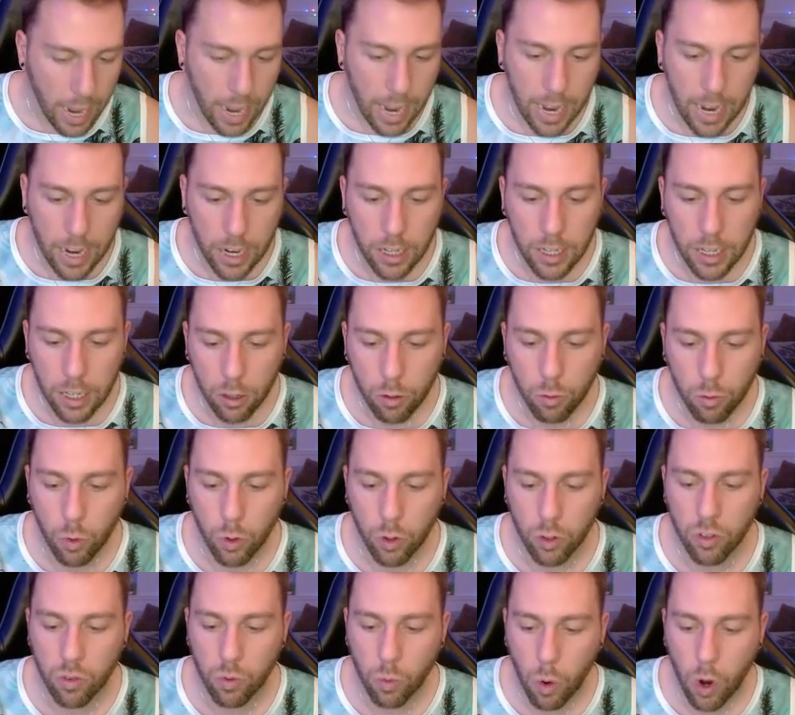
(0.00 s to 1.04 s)
in Guild
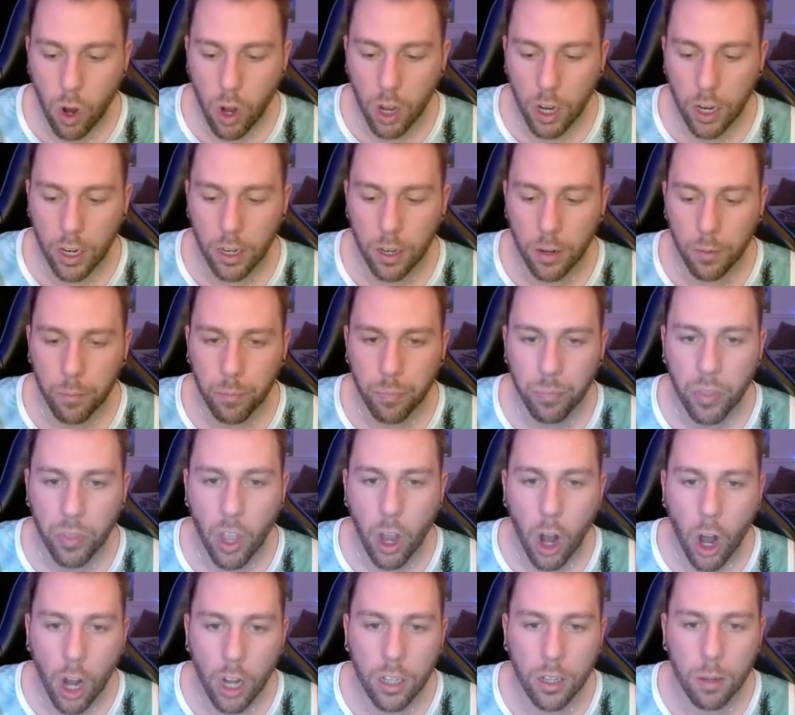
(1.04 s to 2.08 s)
Wars 1
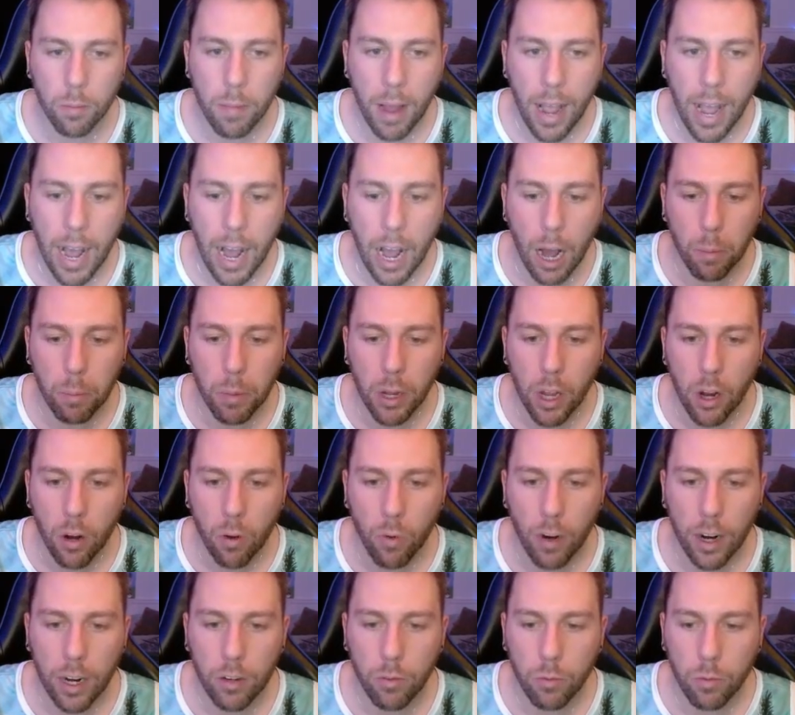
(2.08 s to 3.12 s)
on the map, right?